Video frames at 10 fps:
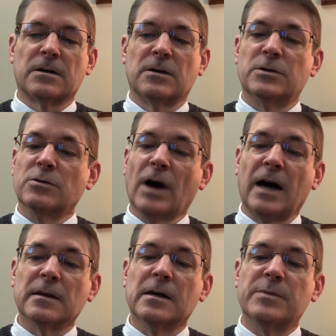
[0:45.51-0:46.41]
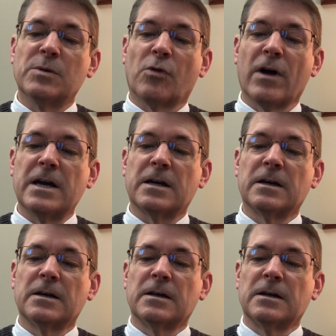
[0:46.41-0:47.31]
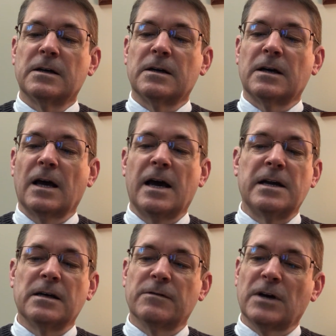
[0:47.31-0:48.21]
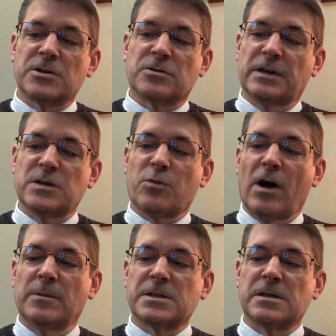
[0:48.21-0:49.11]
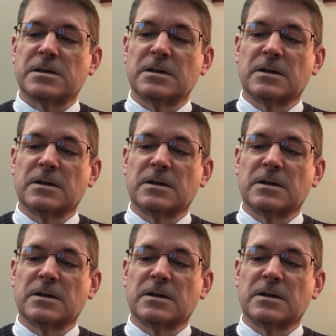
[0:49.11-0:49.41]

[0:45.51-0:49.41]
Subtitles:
Do not let me break any of yesterday's promises